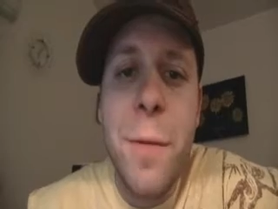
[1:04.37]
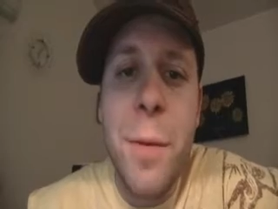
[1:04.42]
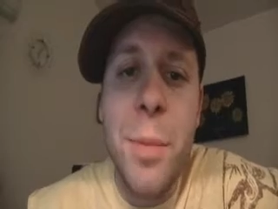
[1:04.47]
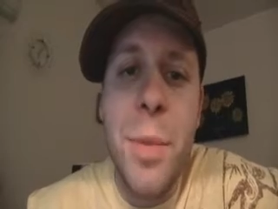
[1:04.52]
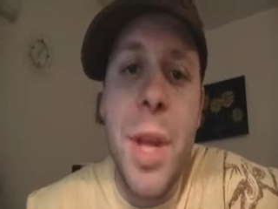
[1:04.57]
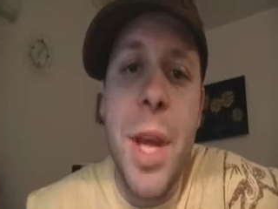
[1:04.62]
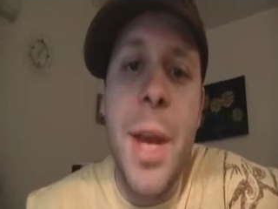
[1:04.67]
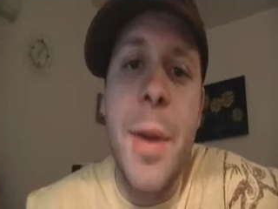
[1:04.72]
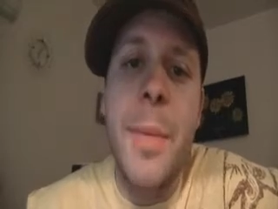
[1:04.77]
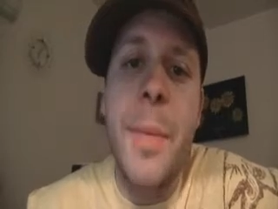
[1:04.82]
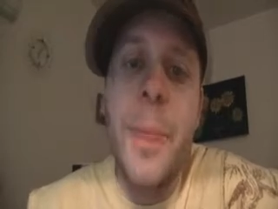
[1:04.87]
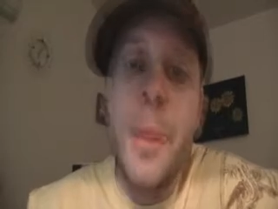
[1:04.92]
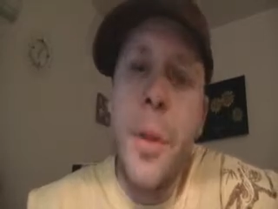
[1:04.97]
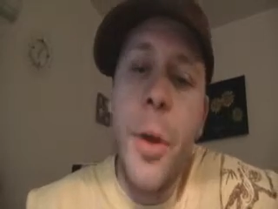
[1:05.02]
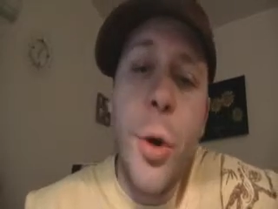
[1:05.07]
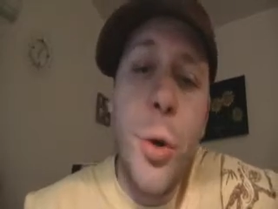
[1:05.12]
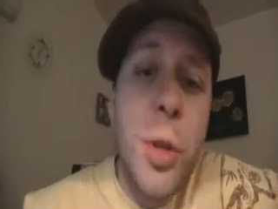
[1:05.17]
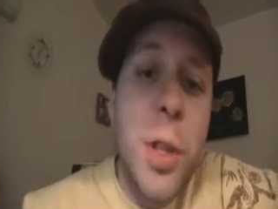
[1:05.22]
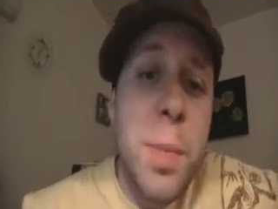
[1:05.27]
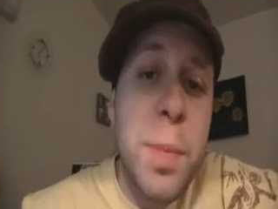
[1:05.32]
from them.
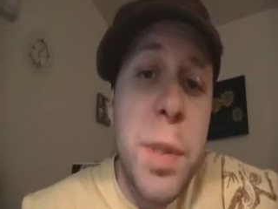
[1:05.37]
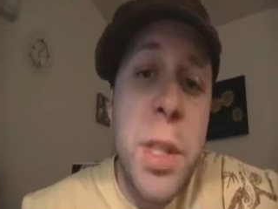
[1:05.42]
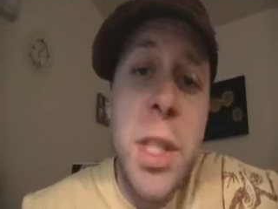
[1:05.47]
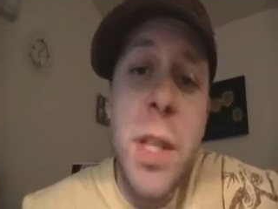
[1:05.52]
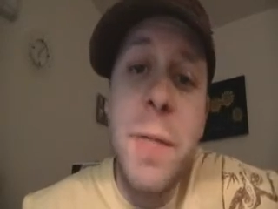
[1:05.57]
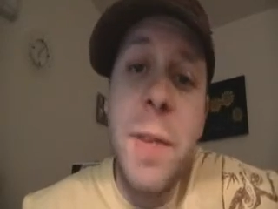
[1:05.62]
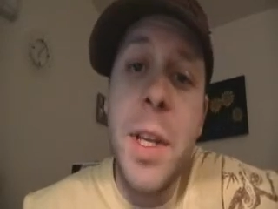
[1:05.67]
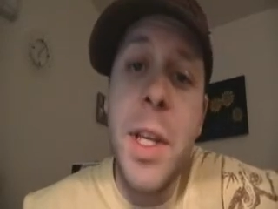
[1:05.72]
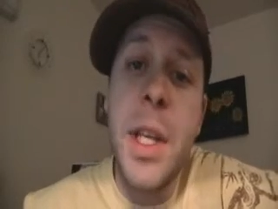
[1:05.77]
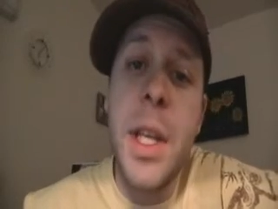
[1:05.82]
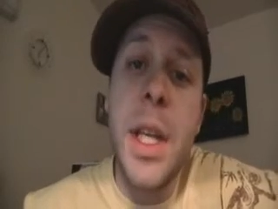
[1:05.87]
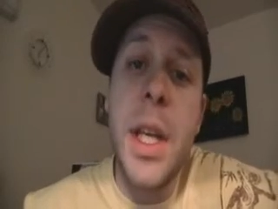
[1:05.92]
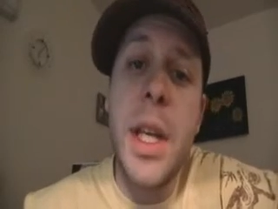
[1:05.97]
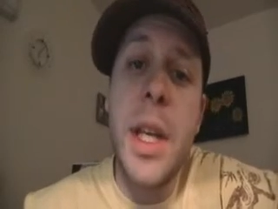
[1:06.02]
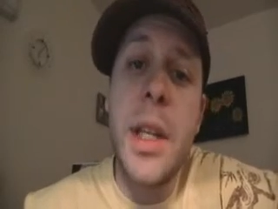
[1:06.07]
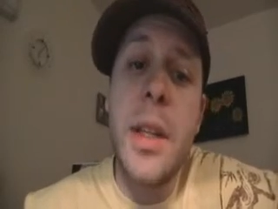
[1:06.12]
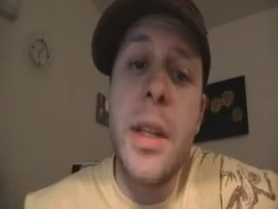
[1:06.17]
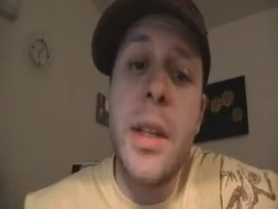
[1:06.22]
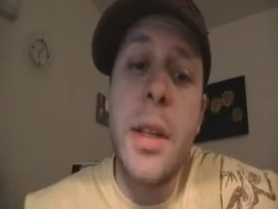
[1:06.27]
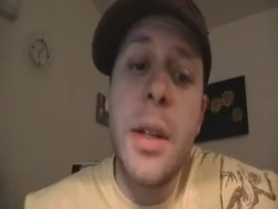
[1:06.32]
Those specific
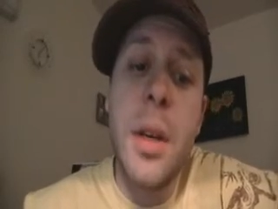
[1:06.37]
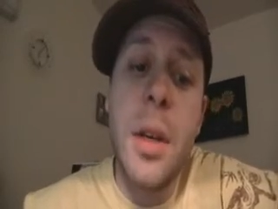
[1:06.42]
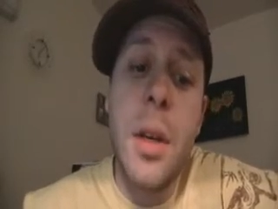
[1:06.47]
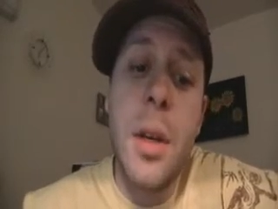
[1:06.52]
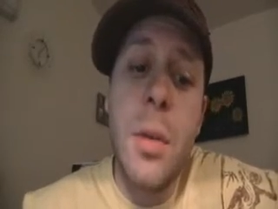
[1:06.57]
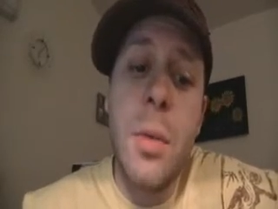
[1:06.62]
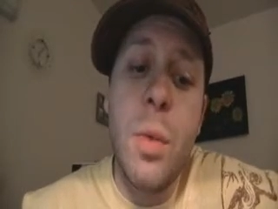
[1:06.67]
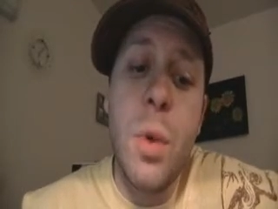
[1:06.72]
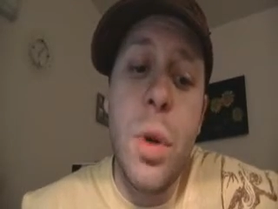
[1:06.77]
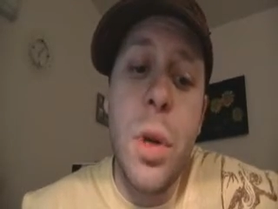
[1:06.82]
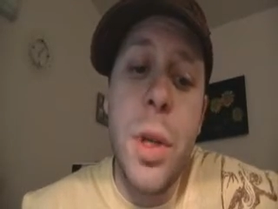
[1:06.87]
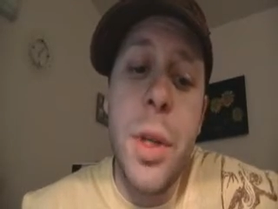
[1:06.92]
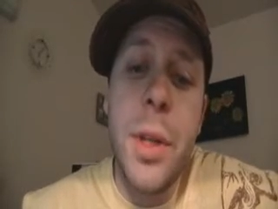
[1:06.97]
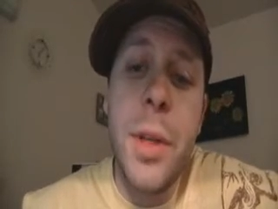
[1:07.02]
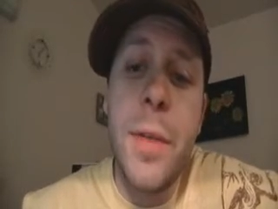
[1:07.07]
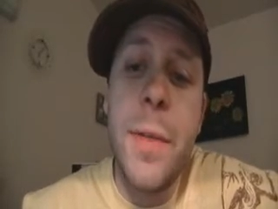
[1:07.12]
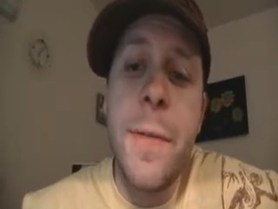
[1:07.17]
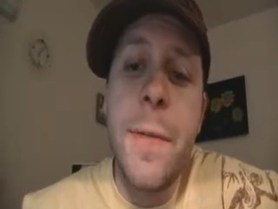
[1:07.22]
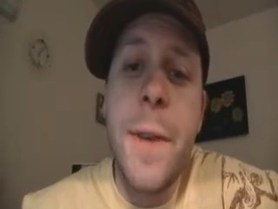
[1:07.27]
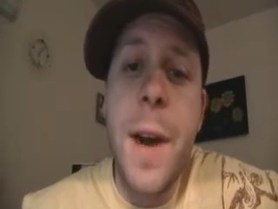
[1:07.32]
needs
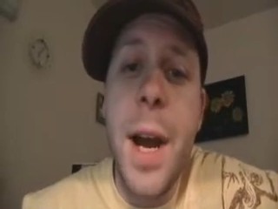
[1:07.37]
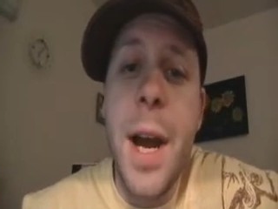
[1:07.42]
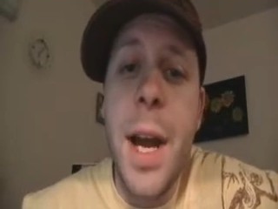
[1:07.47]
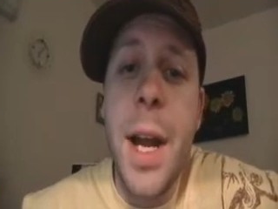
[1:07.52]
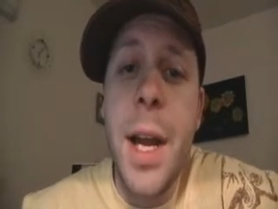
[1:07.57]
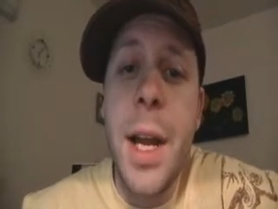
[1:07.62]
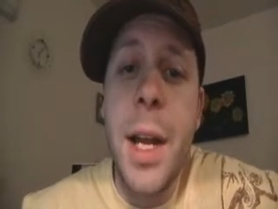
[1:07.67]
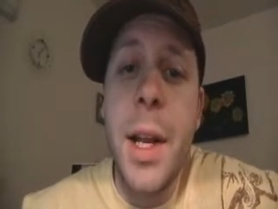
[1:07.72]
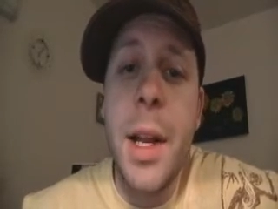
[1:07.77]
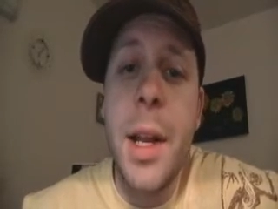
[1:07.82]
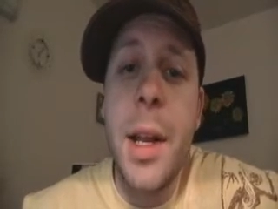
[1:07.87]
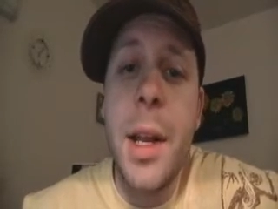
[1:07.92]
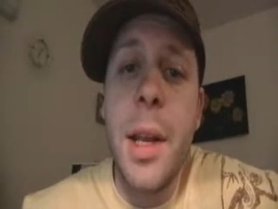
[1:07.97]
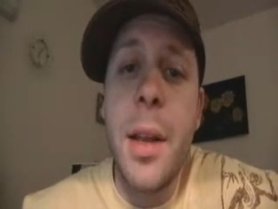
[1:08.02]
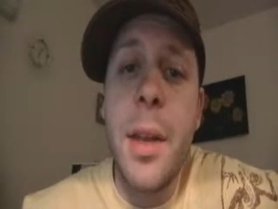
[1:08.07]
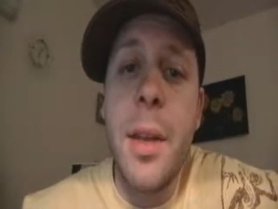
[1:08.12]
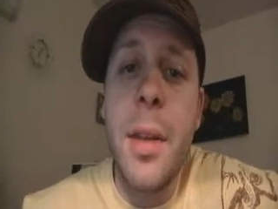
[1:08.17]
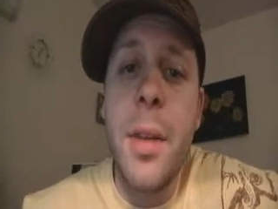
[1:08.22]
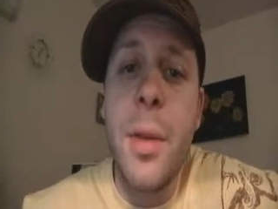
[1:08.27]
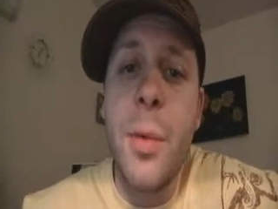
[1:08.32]
would define
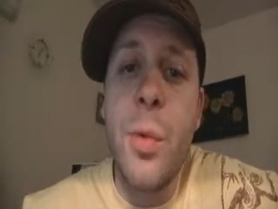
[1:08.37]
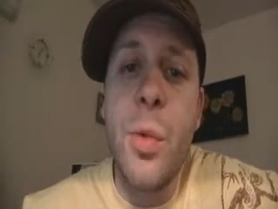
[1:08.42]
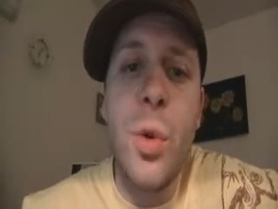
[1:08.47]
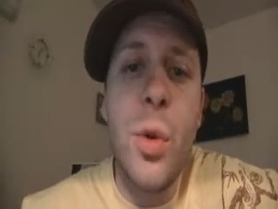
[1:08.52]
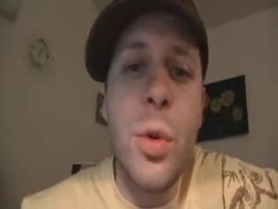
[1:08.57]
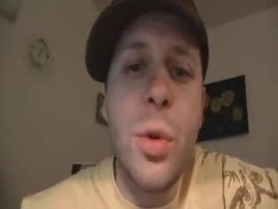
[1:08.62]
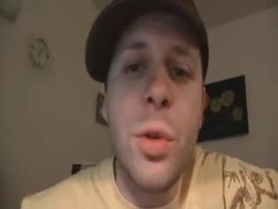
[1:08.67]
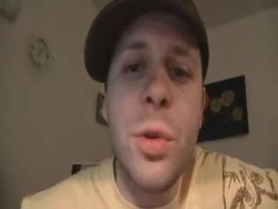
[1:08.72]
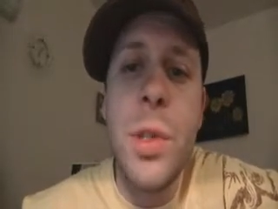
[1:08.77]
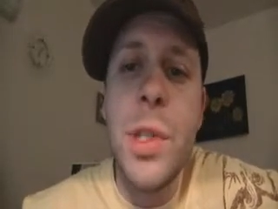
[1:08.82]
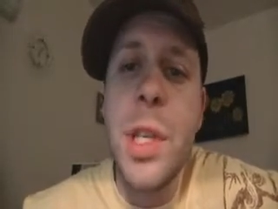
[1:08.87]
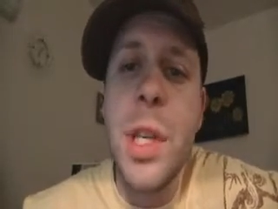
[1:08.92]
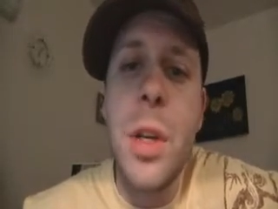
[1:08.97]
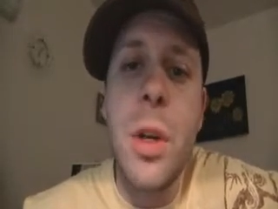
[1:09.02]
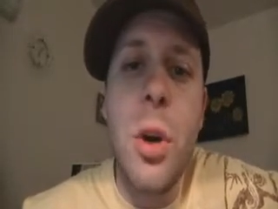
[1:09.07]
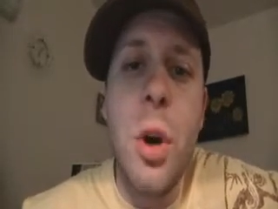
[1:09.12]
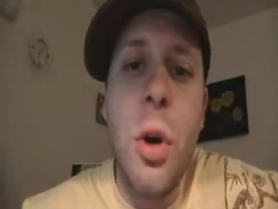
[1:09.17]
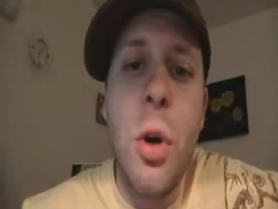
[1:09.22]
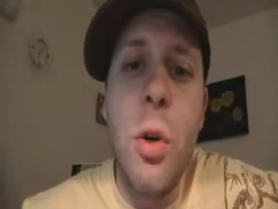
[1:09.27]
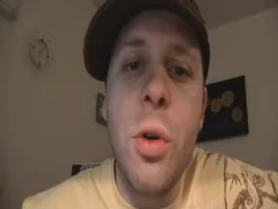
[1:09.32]
the rules
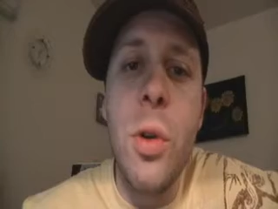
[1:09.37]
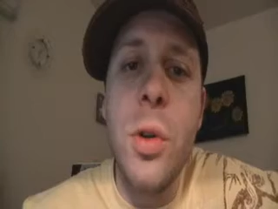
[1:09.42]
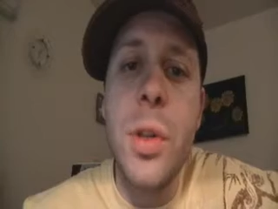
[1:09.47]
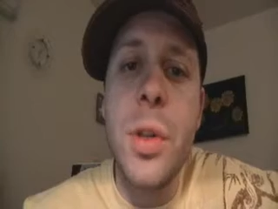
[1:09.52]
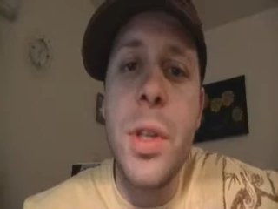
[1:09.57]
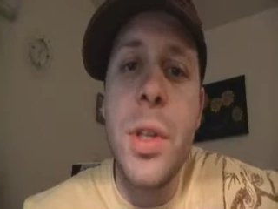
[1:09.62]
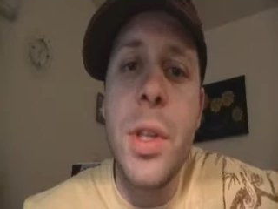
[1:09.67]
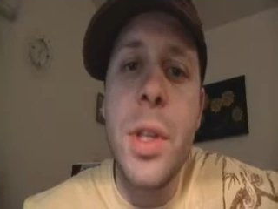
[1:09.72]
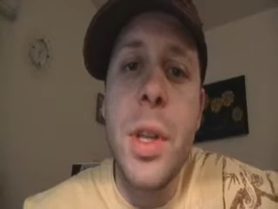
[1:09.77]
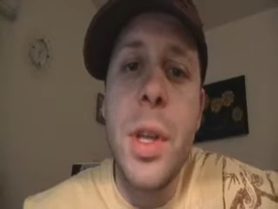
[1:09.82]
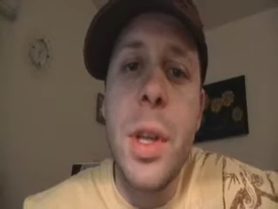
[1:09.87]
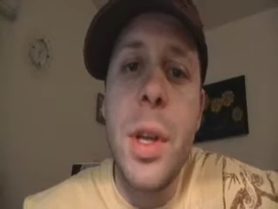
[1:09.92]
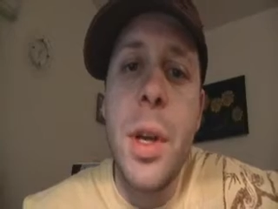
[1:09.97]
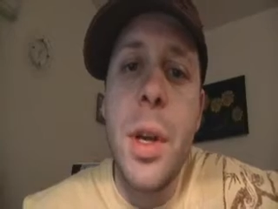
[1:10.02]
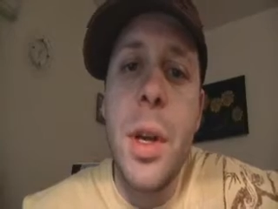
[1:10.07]
and goals